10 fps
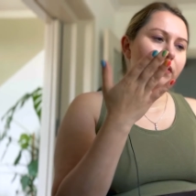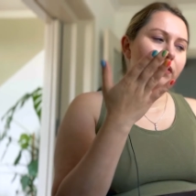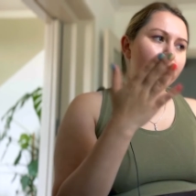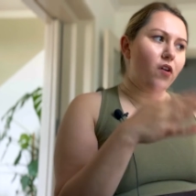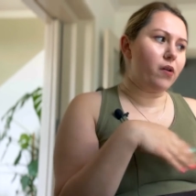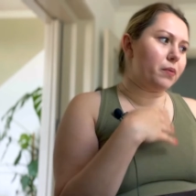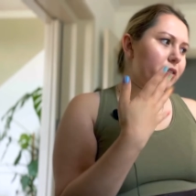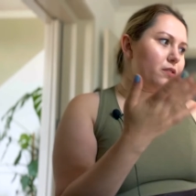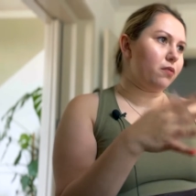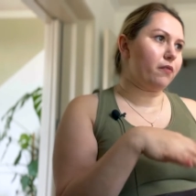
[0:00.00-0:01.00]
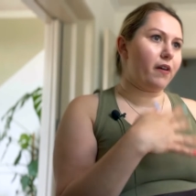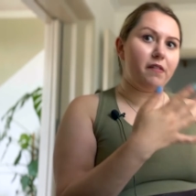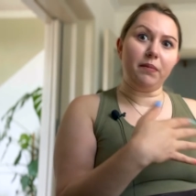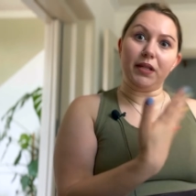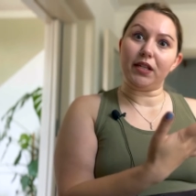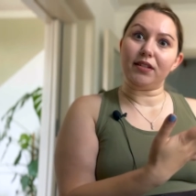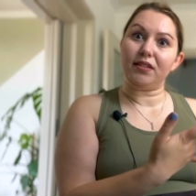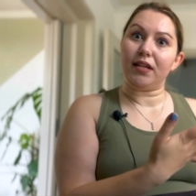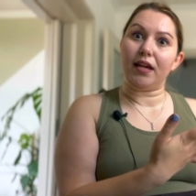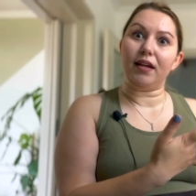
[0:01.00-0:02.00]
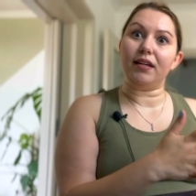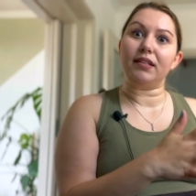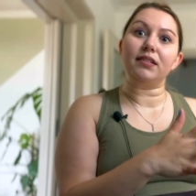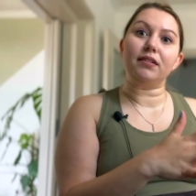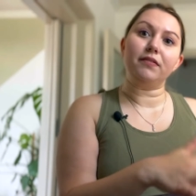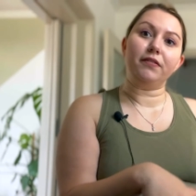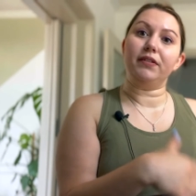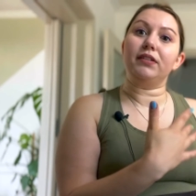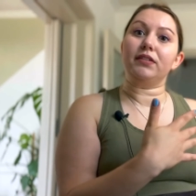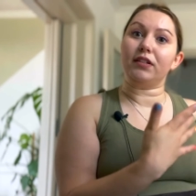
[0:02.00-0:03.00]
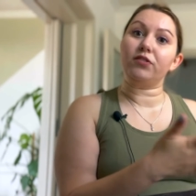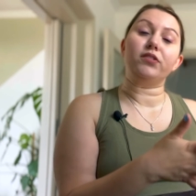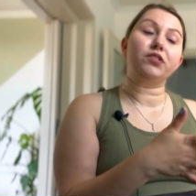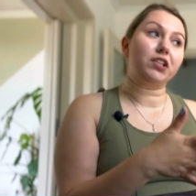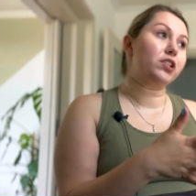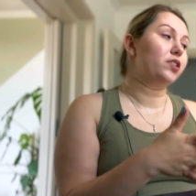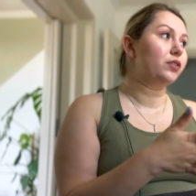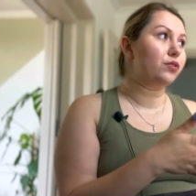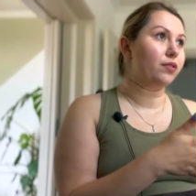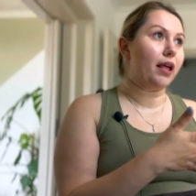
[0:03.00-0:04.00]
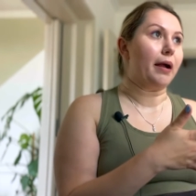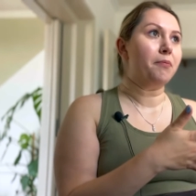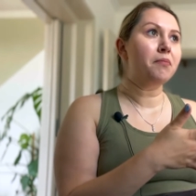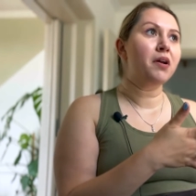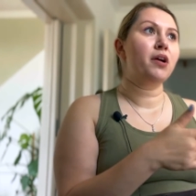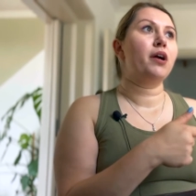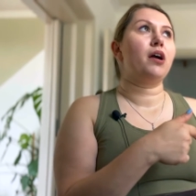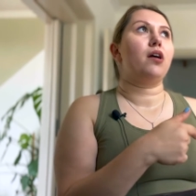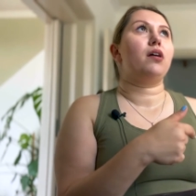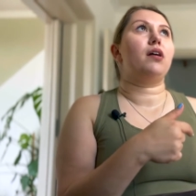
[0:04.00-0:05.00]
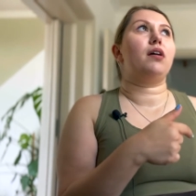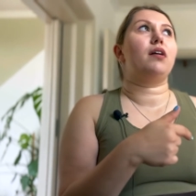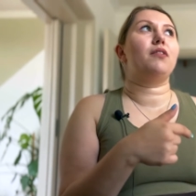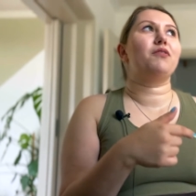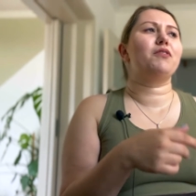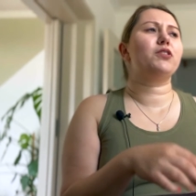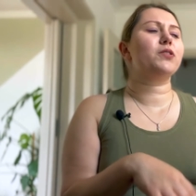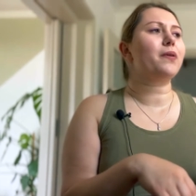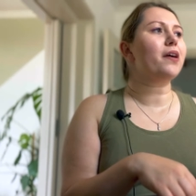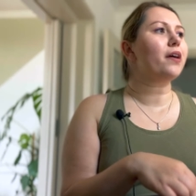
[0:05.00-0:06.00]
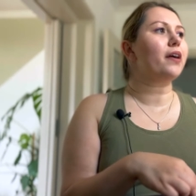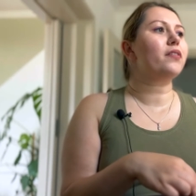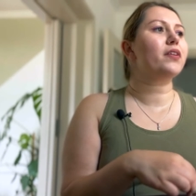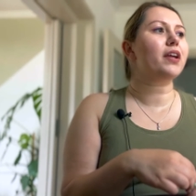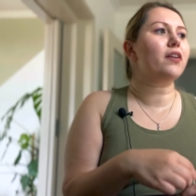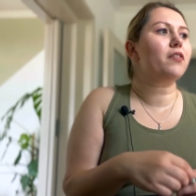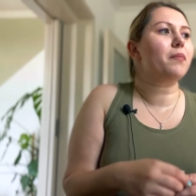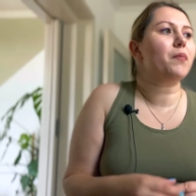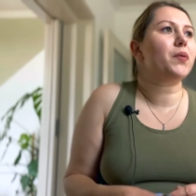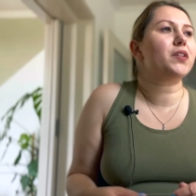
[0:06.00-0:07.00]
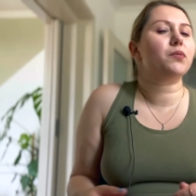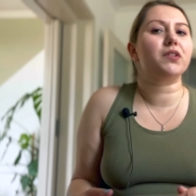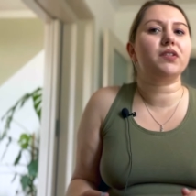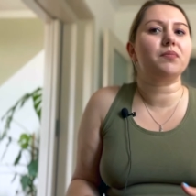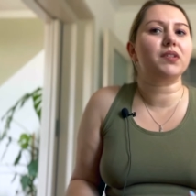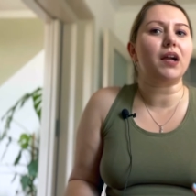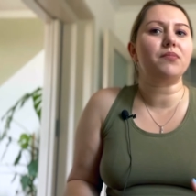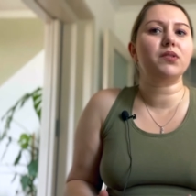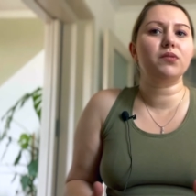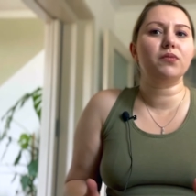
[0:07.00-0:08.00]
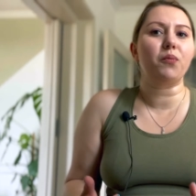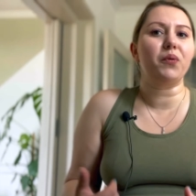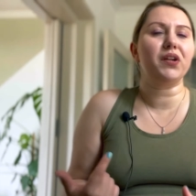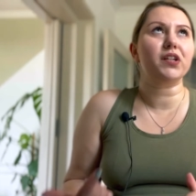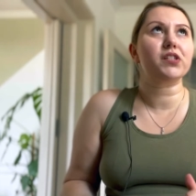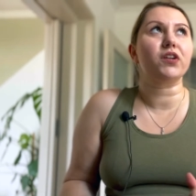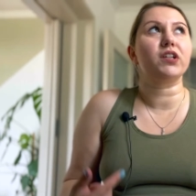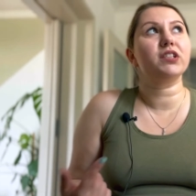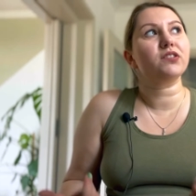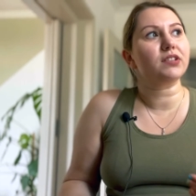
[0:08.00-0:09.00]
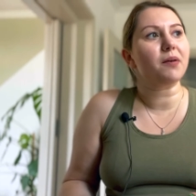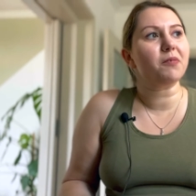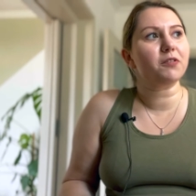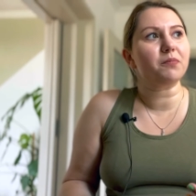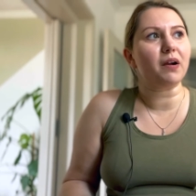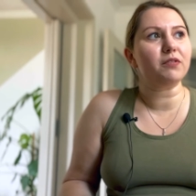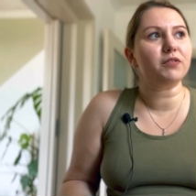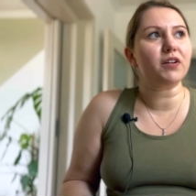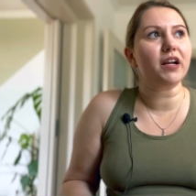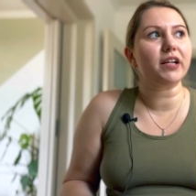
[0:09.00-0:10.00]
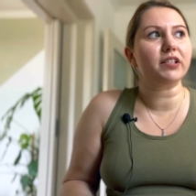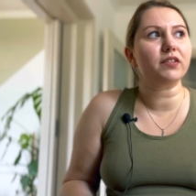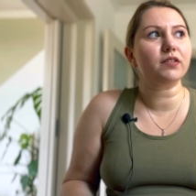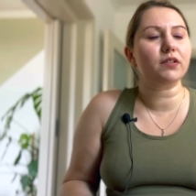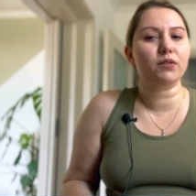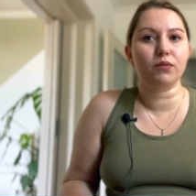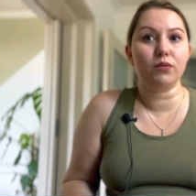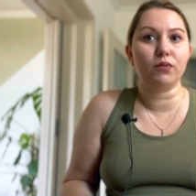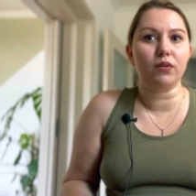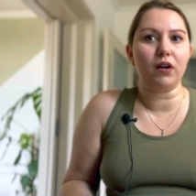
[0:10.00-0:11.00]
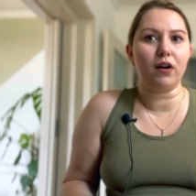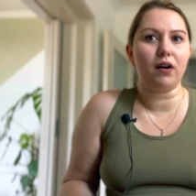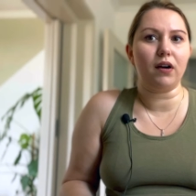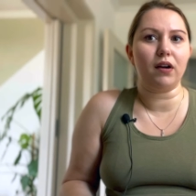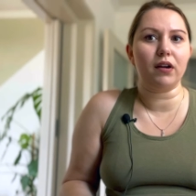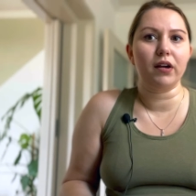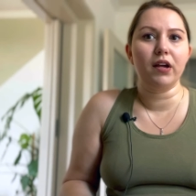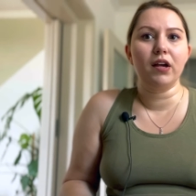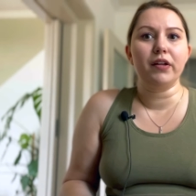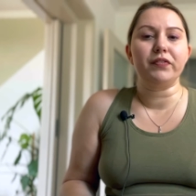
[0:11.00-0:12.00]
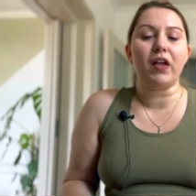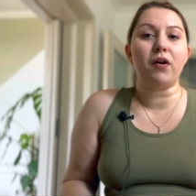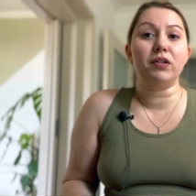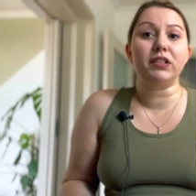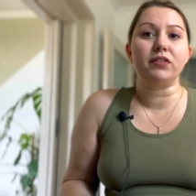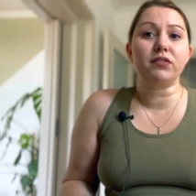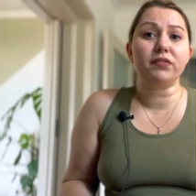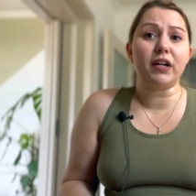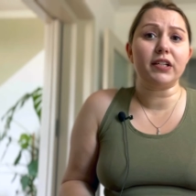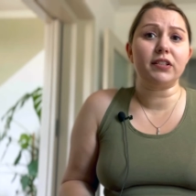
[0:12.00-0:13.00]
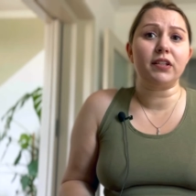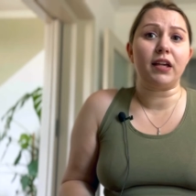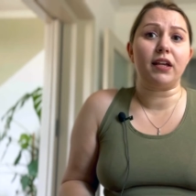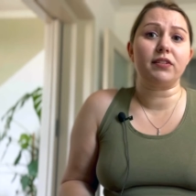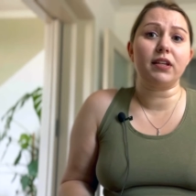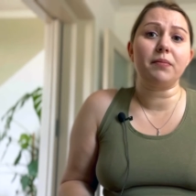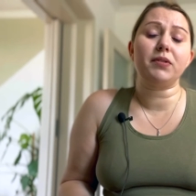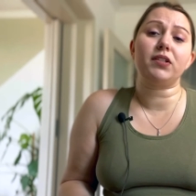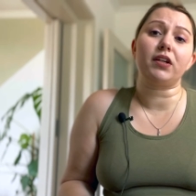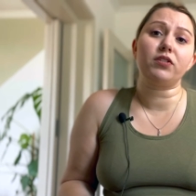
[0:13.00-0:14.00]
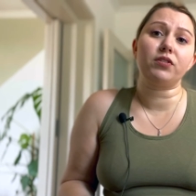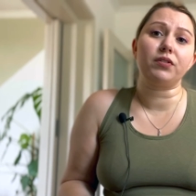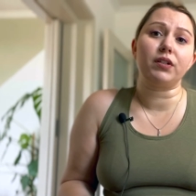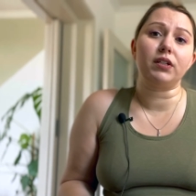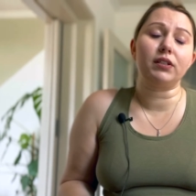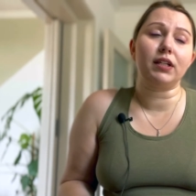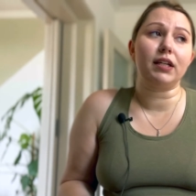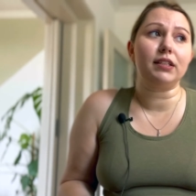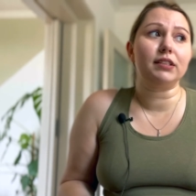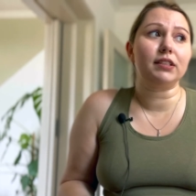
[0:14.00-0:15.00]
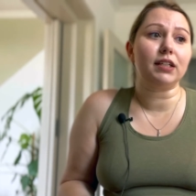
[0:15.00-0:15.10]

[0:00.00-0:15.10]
know a person for 5 minutes and feel sexual attraction to them, which is why I think I remember it was sometimes weird talking to some of my friends who are now identifying as demisexual, and